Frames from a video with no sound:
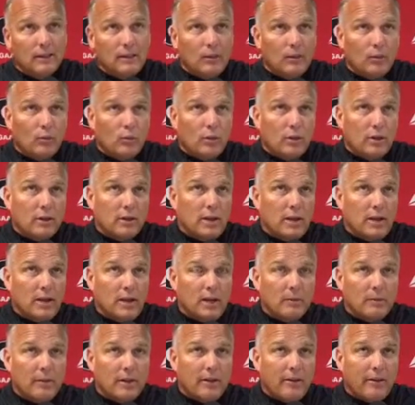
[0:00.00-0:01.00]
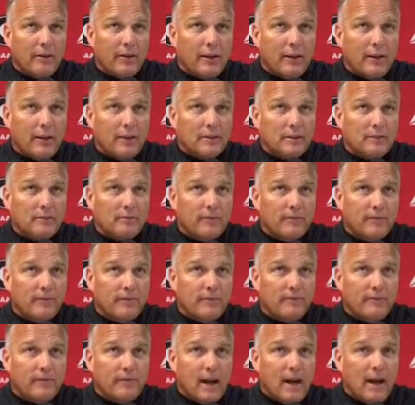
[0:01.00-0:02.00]
one game out of the last
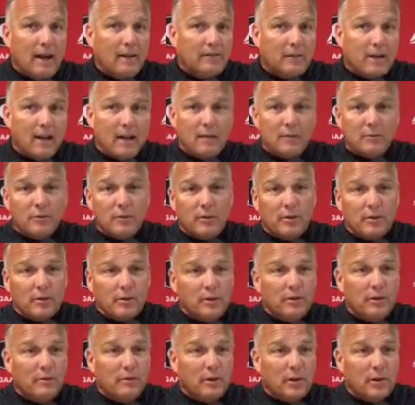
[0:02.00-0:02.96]
five times we were here,